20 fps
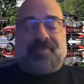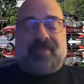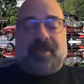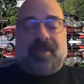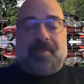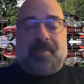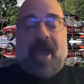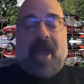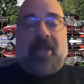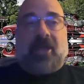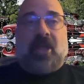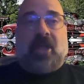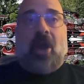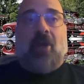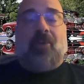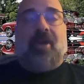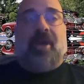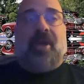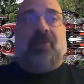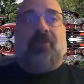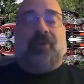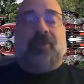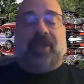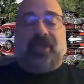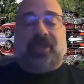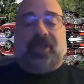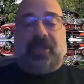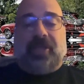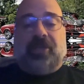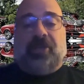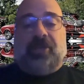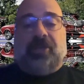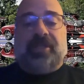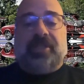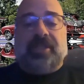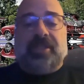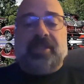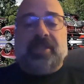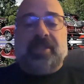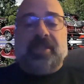my car ran really good
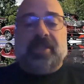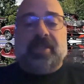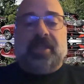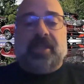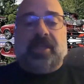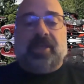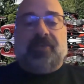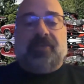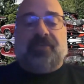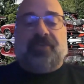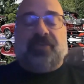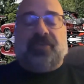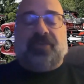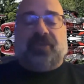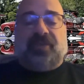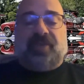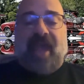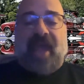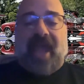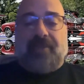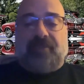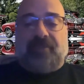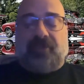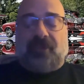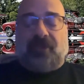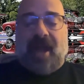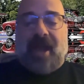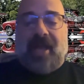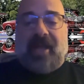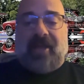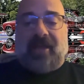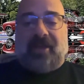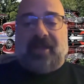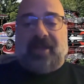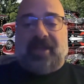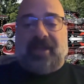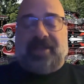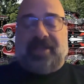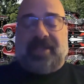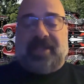for the time trial
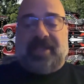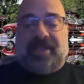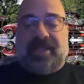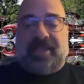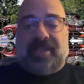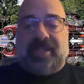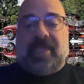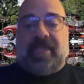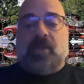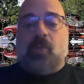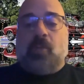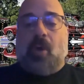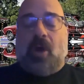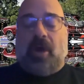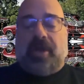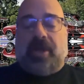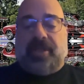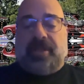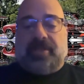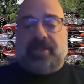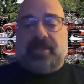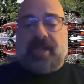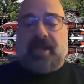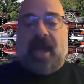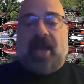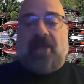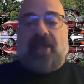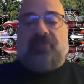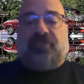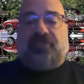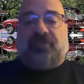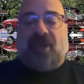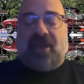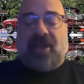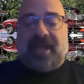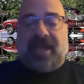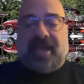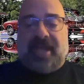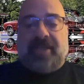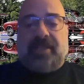in the E1 on
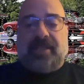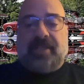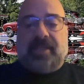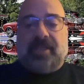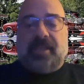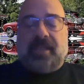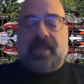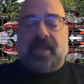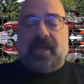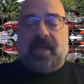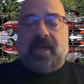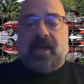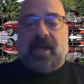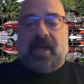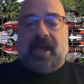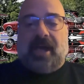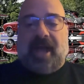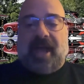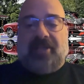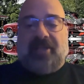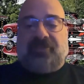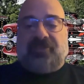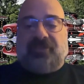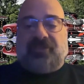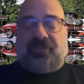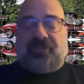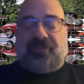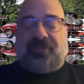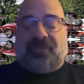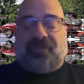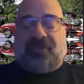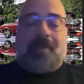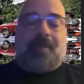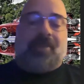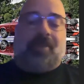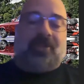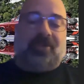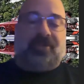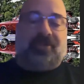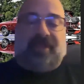Sunday. I just
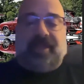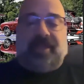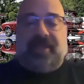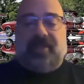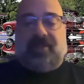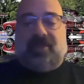fumbled the